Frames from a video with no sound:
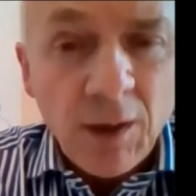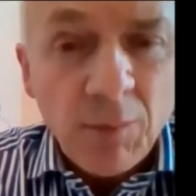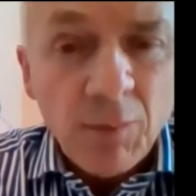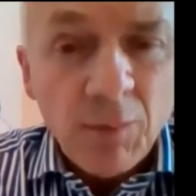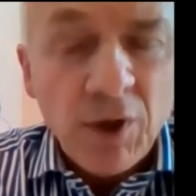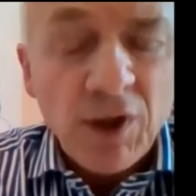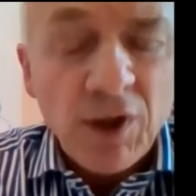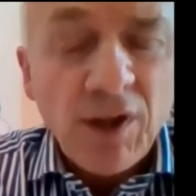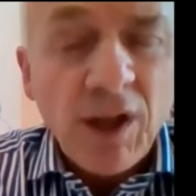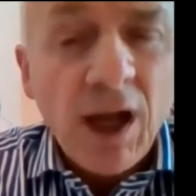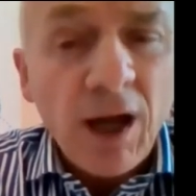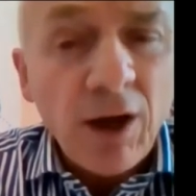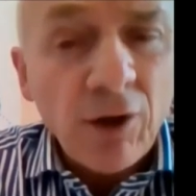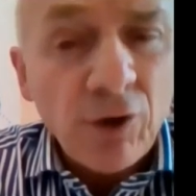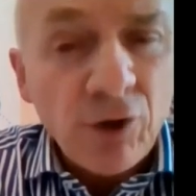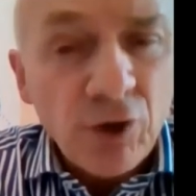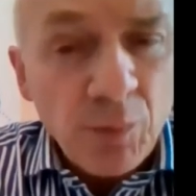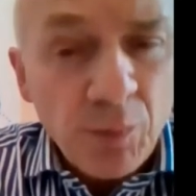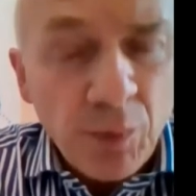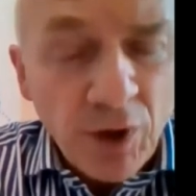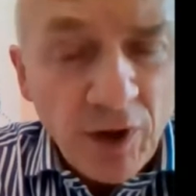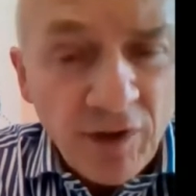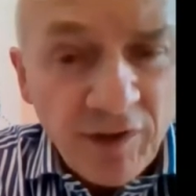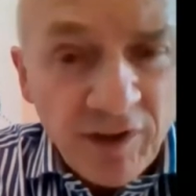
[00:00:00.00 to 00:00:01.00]
But how do you
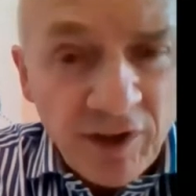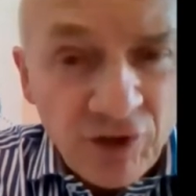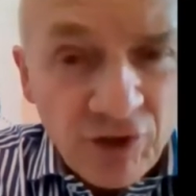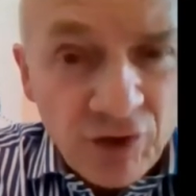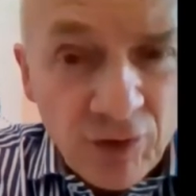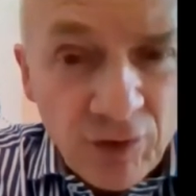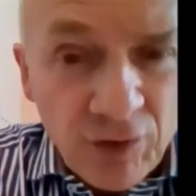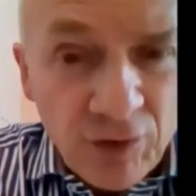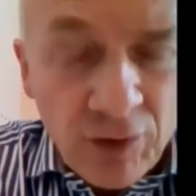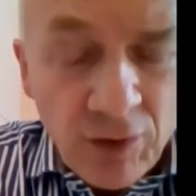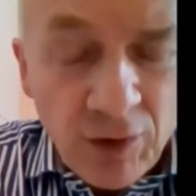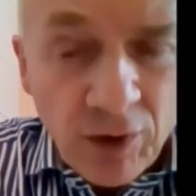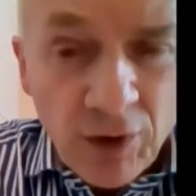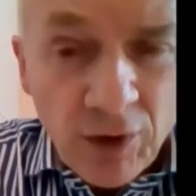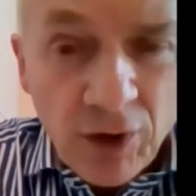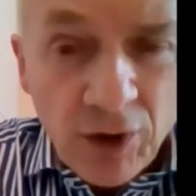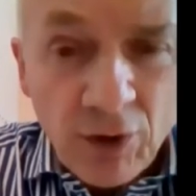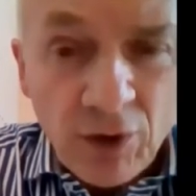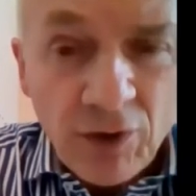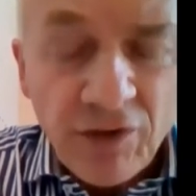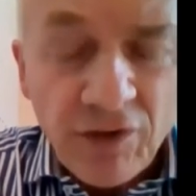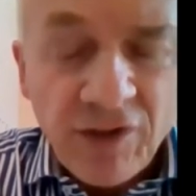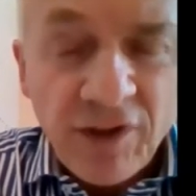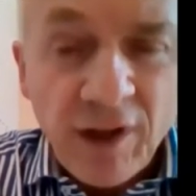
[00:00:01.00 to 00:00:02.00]
position
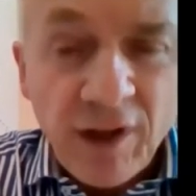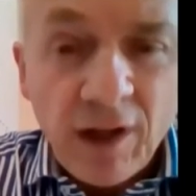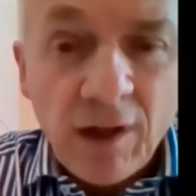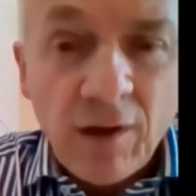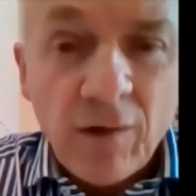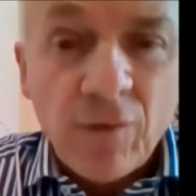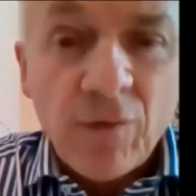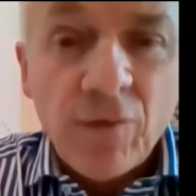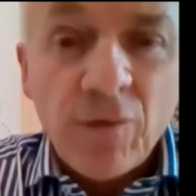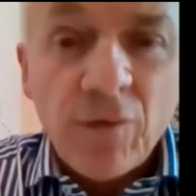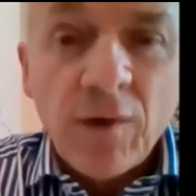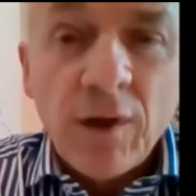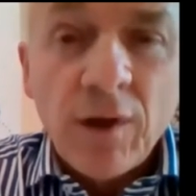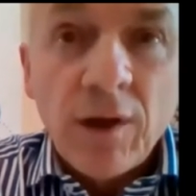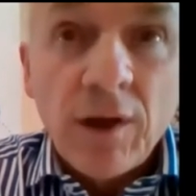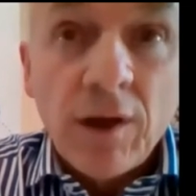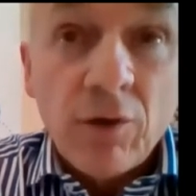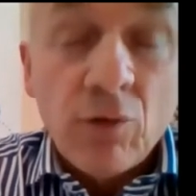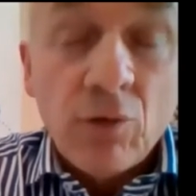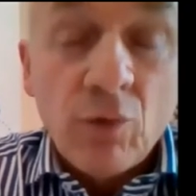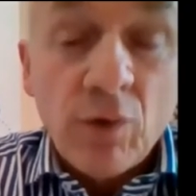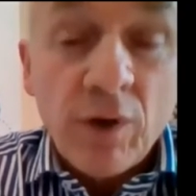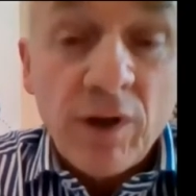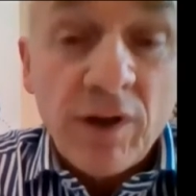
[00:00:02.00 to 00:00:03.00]
yourself
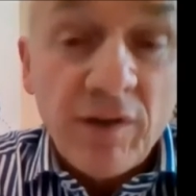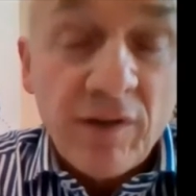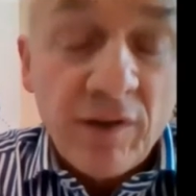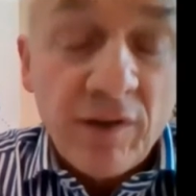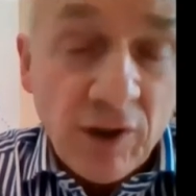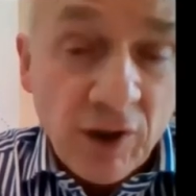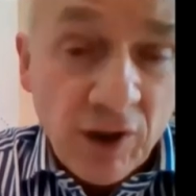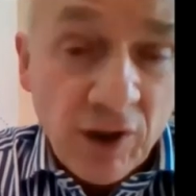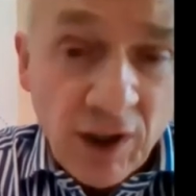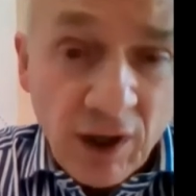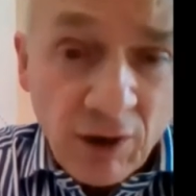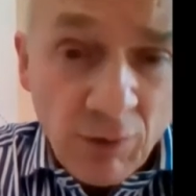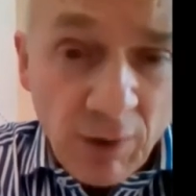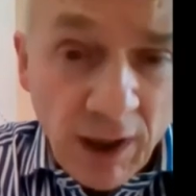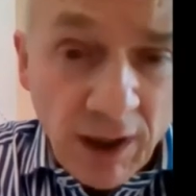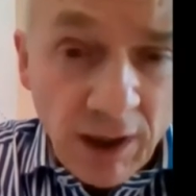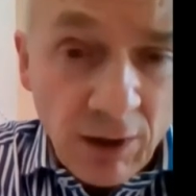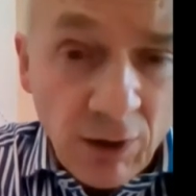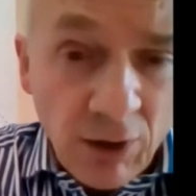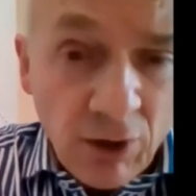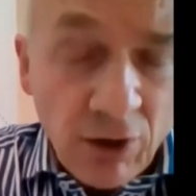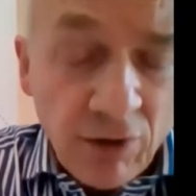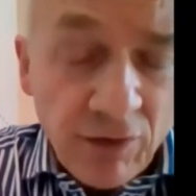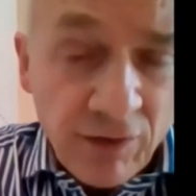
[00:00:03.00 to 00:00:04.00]
with the
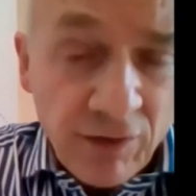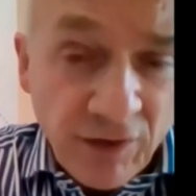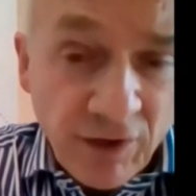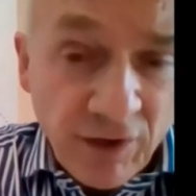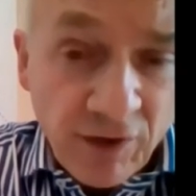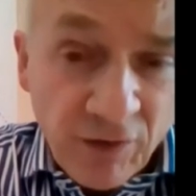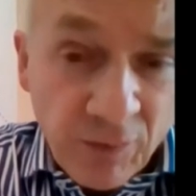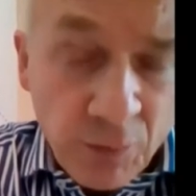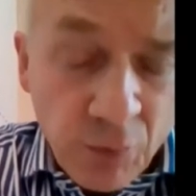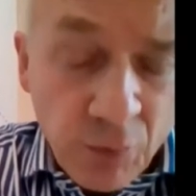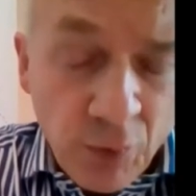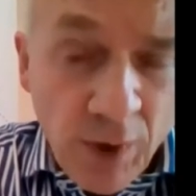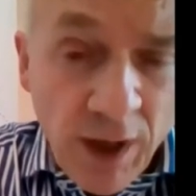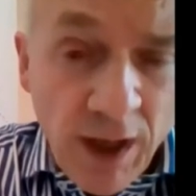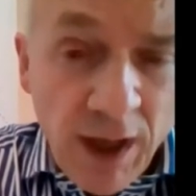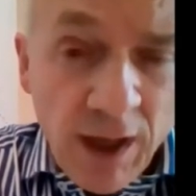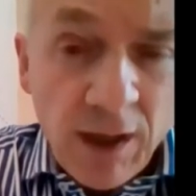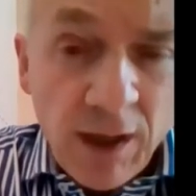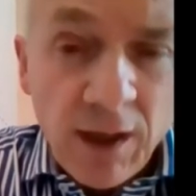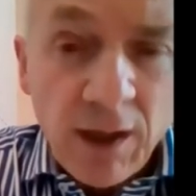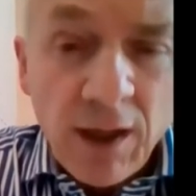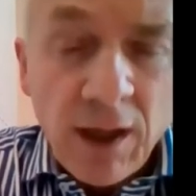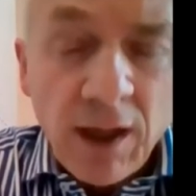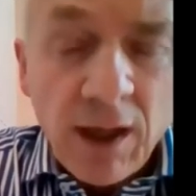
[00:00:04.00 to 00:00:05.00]
carragelose, the
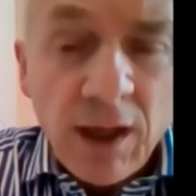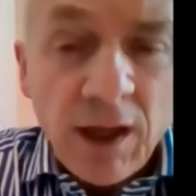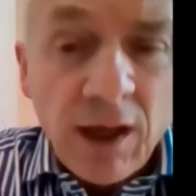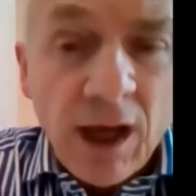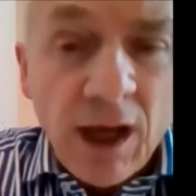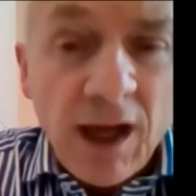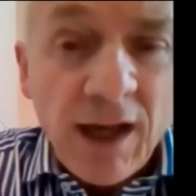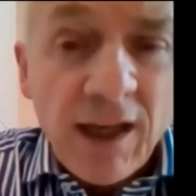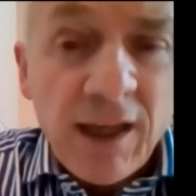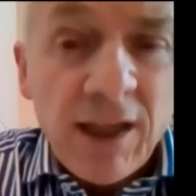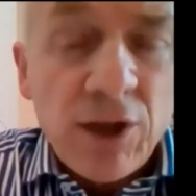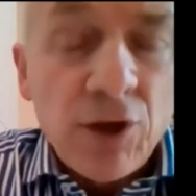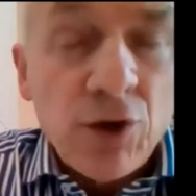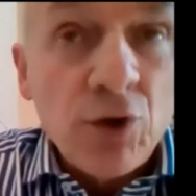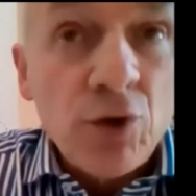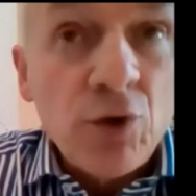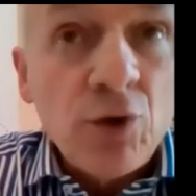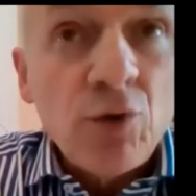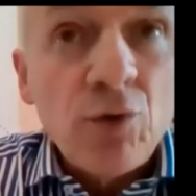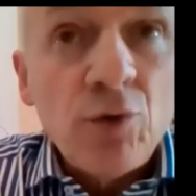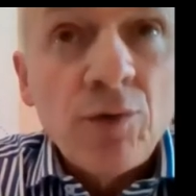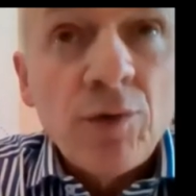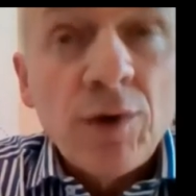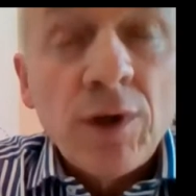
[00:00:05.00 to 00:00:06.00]
spray? Are
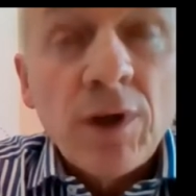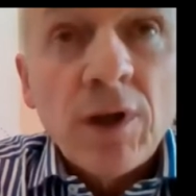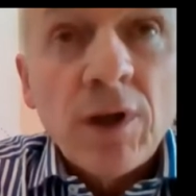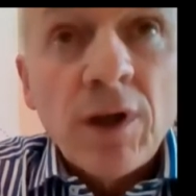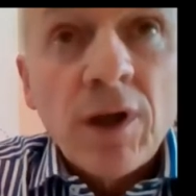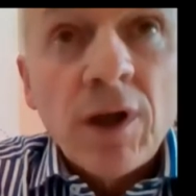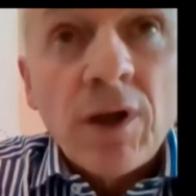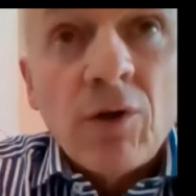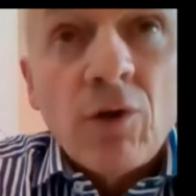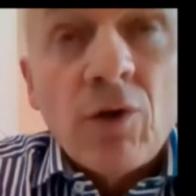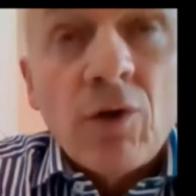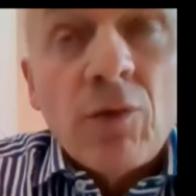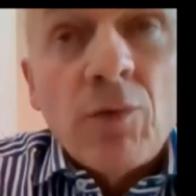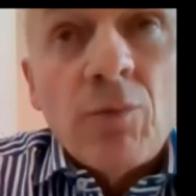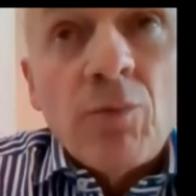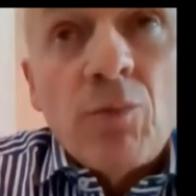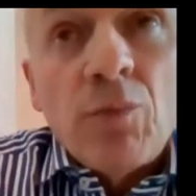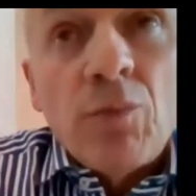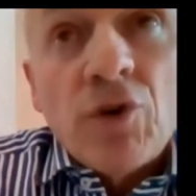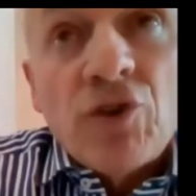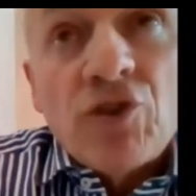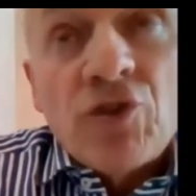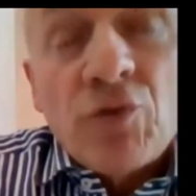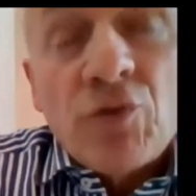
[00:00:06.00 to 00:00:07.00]
you
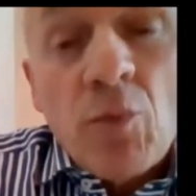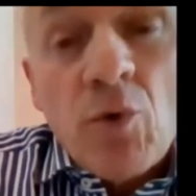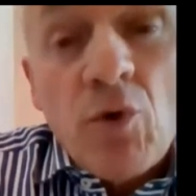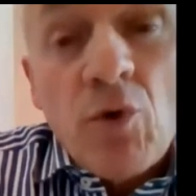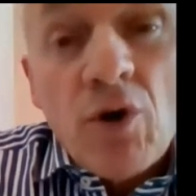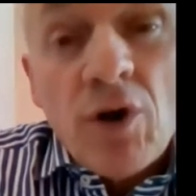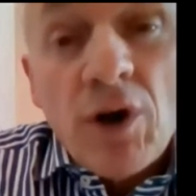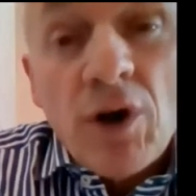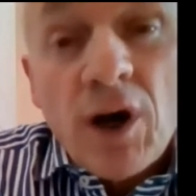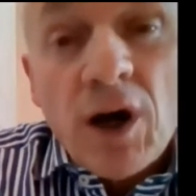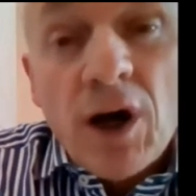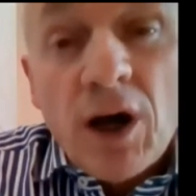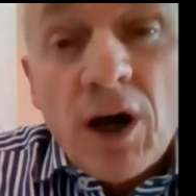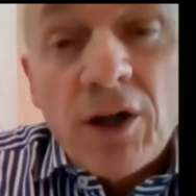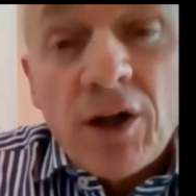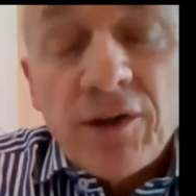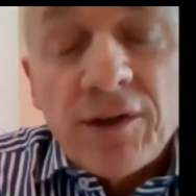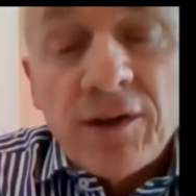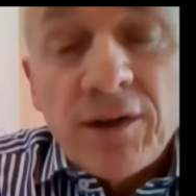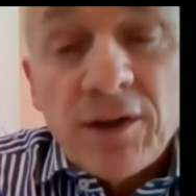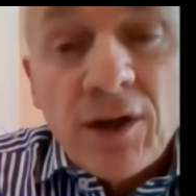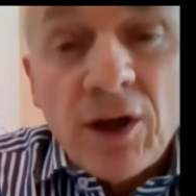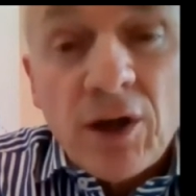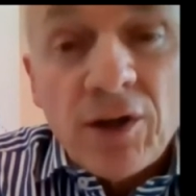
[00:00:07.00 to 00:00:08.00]
much more
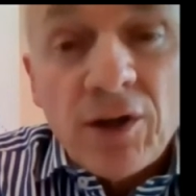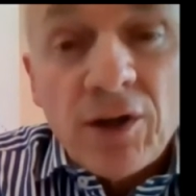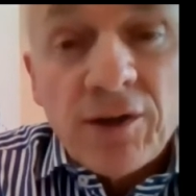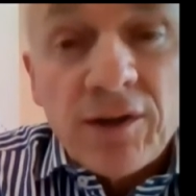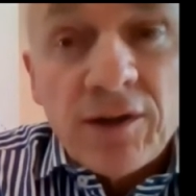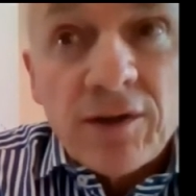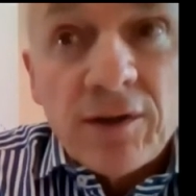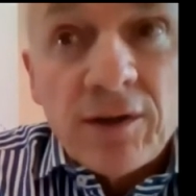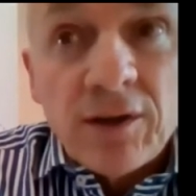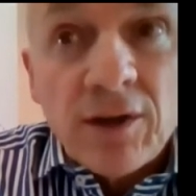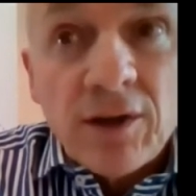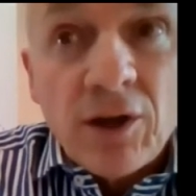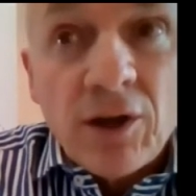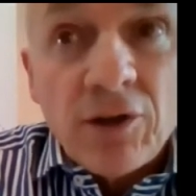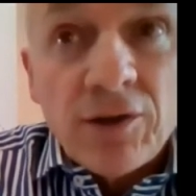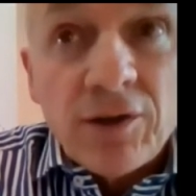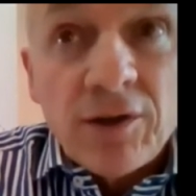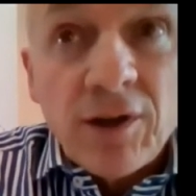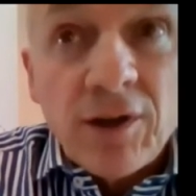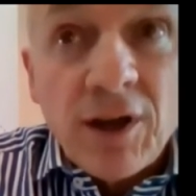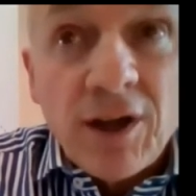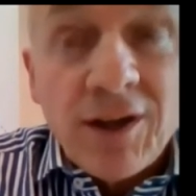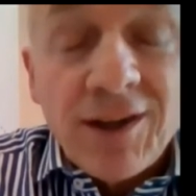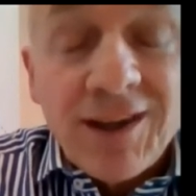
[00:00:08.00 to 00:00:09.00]
on
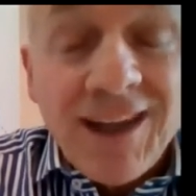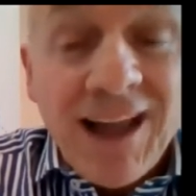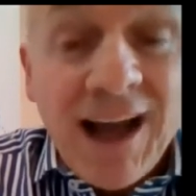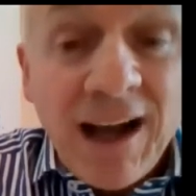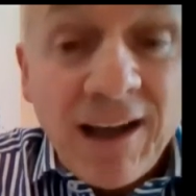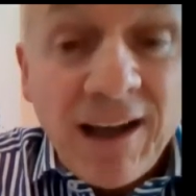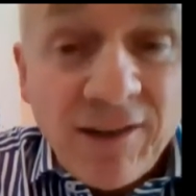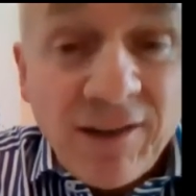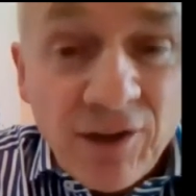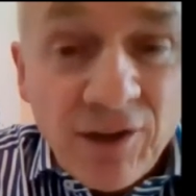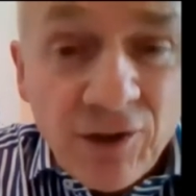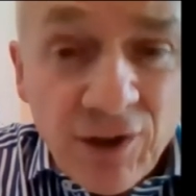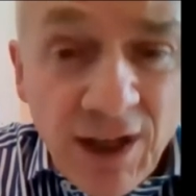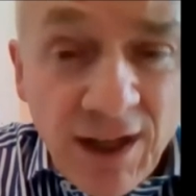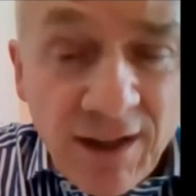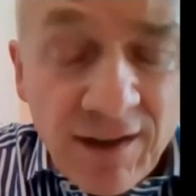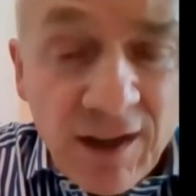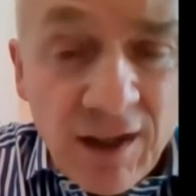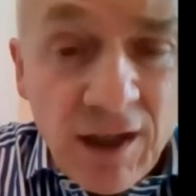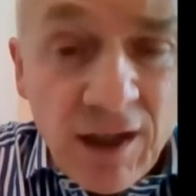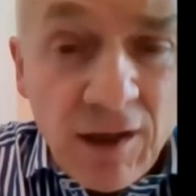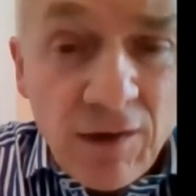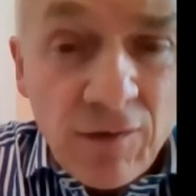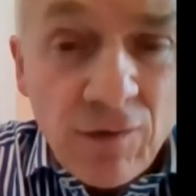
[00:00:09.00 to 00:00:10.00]
an
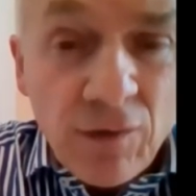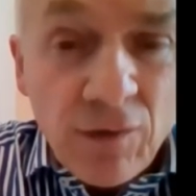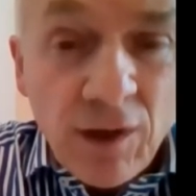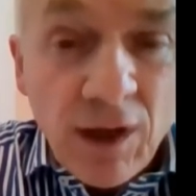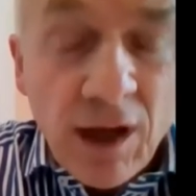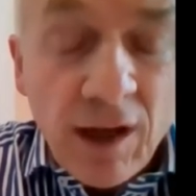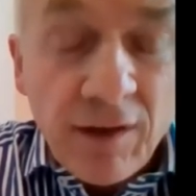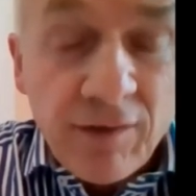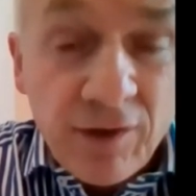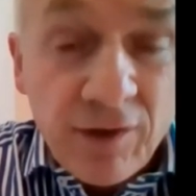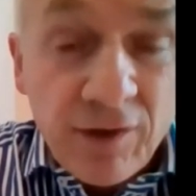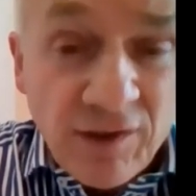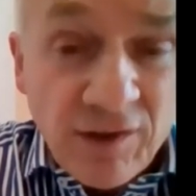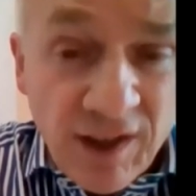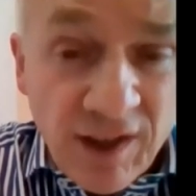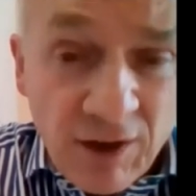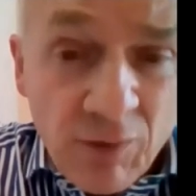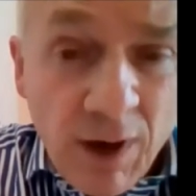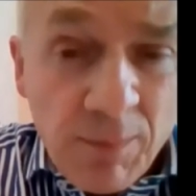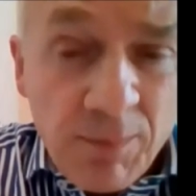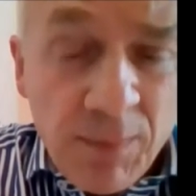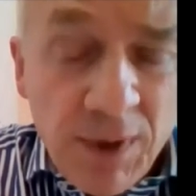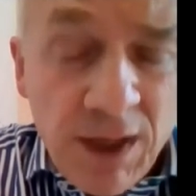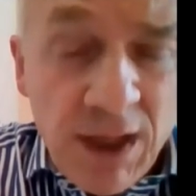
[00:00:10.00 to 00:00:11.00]
alternative as a
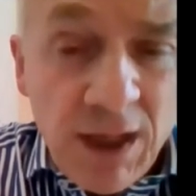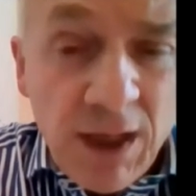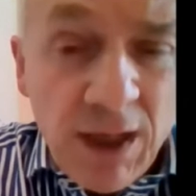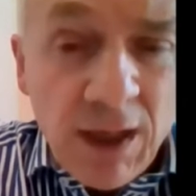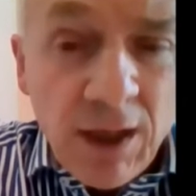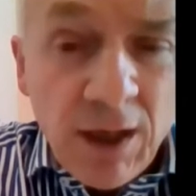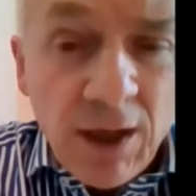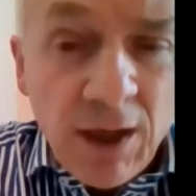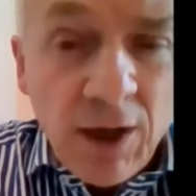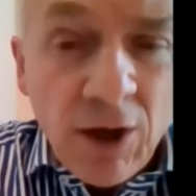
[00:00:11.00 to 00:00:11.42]
therapy?